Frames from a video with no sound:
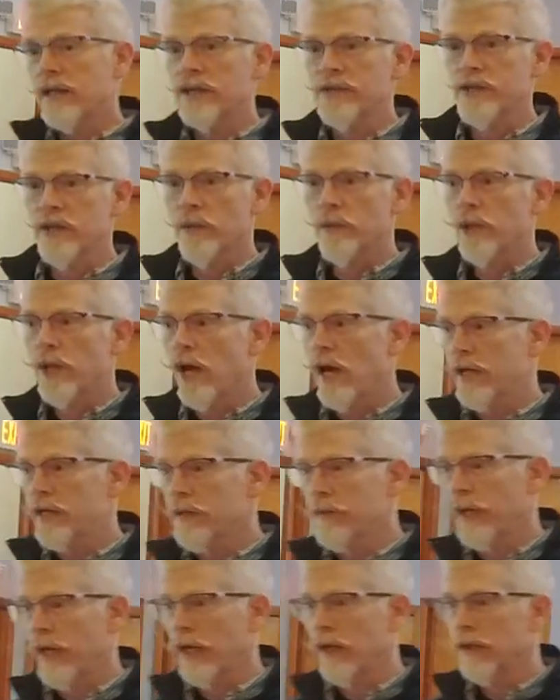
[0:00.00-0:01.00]
doesn't apply
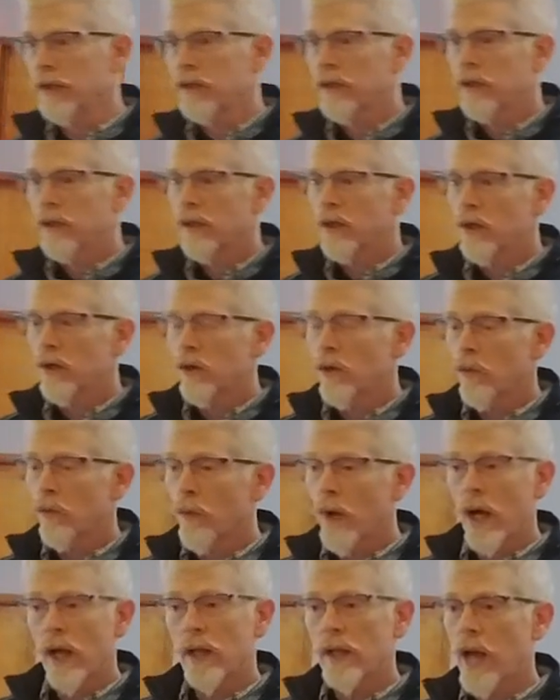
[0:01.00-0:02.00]
to me.
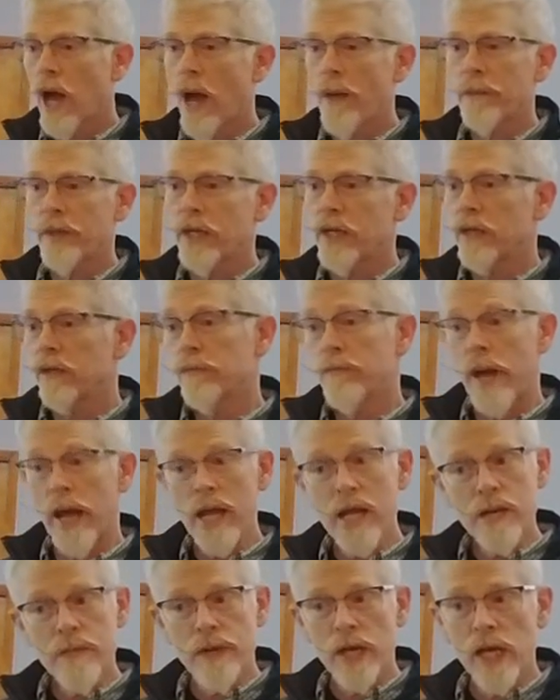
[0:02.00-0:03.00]
Well, I mean,
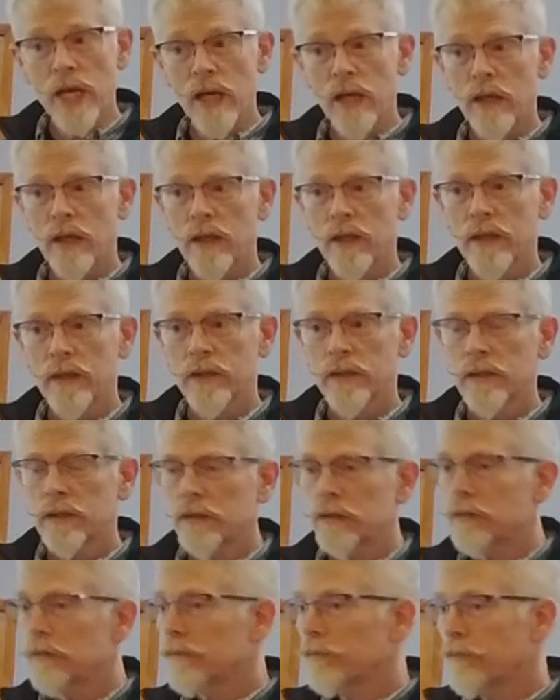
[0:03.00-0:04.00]
maybe,
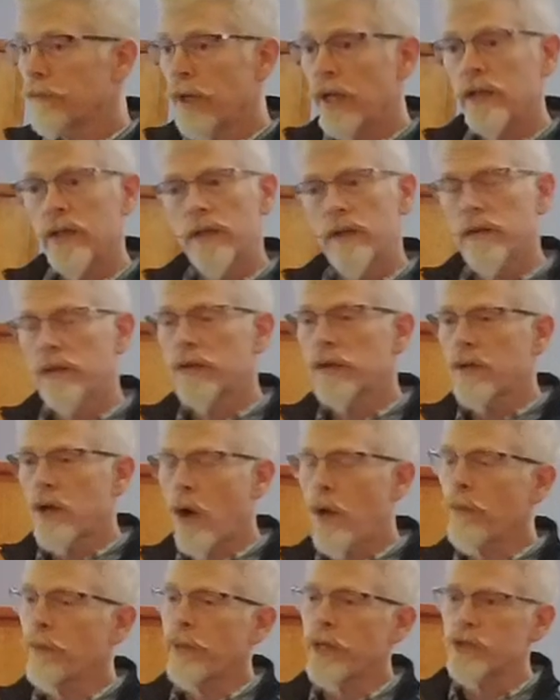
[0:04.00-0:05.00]
but
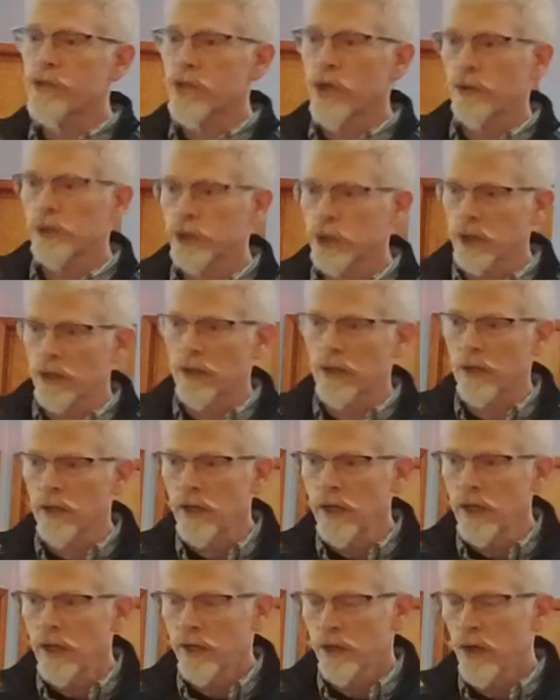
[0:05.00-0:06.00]
don't be so
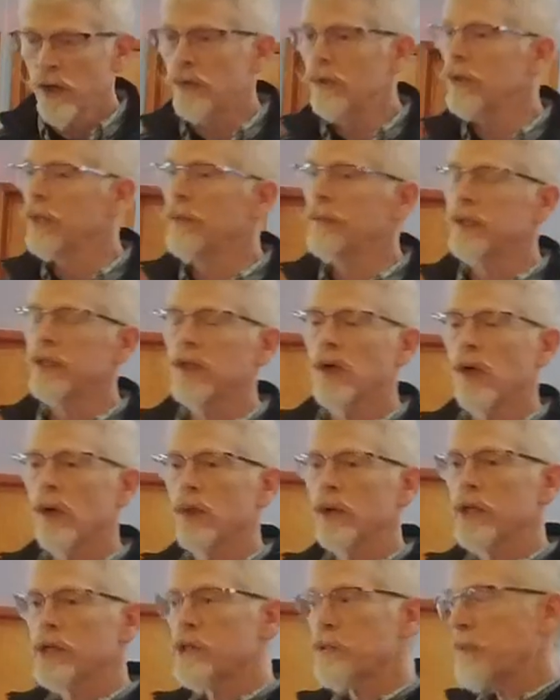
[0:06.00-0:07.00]
sure. Don't limit the
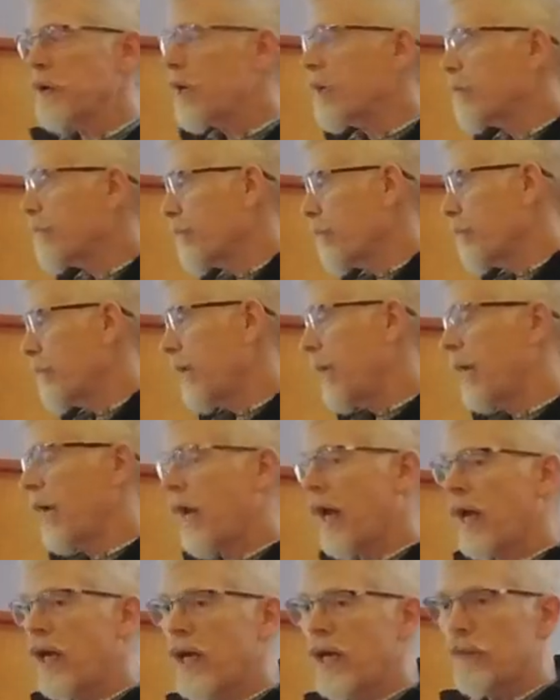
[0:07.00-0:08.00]
Holy Spirit from
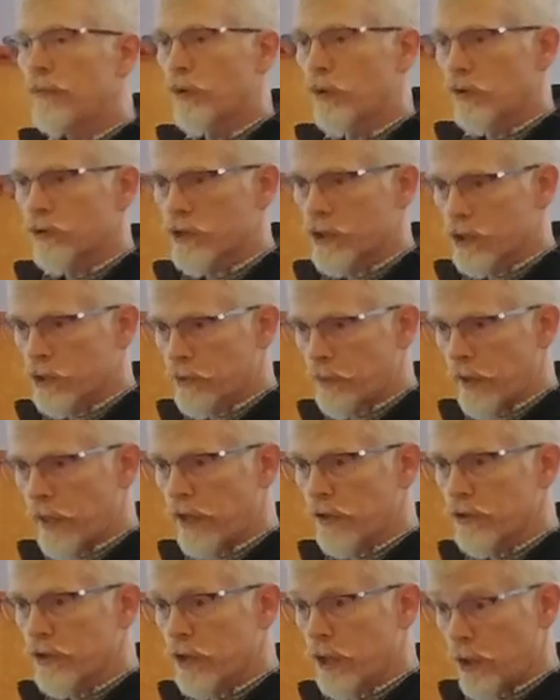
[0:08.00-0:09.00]
being able to
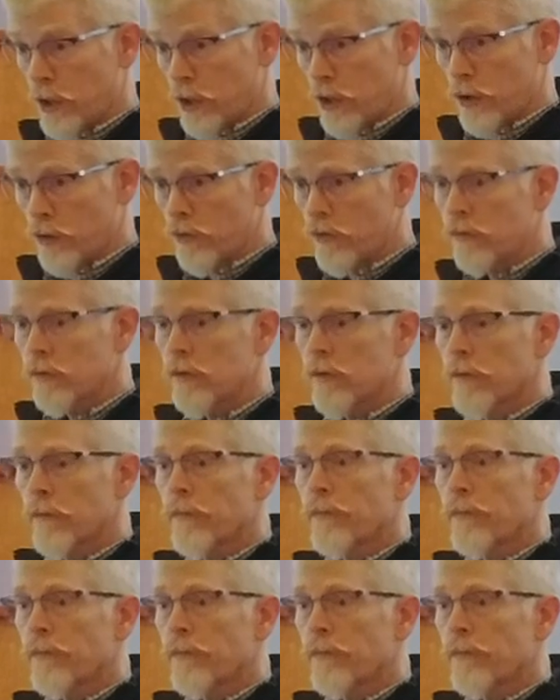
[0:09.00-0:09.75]
speak to you